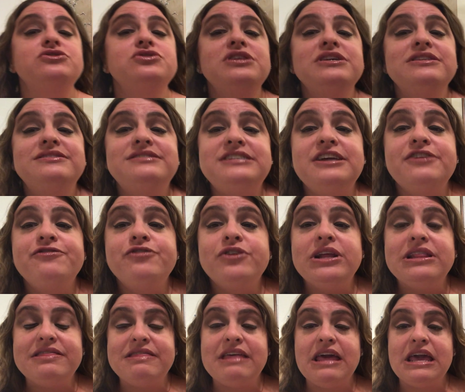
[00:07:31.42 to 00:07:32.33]
are the
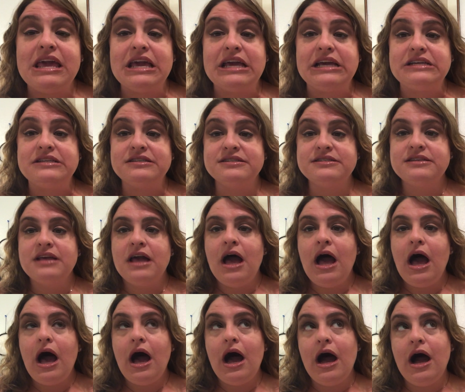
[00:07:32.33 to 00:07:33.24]
different things,
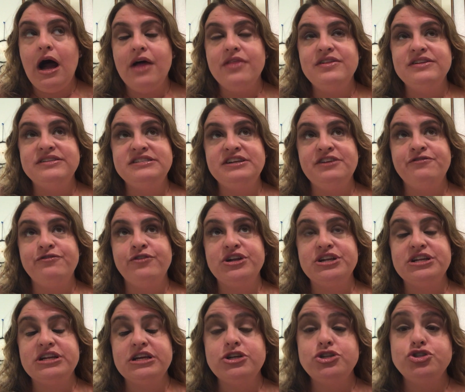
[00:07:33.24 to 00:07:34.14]
the
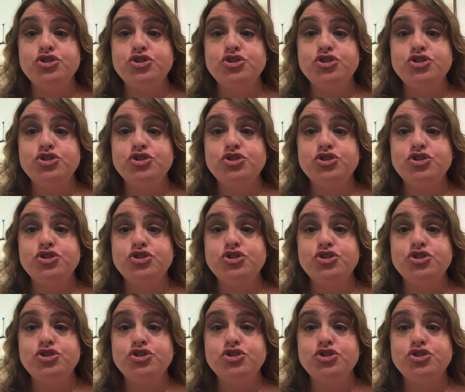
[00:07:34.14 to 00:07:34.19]
different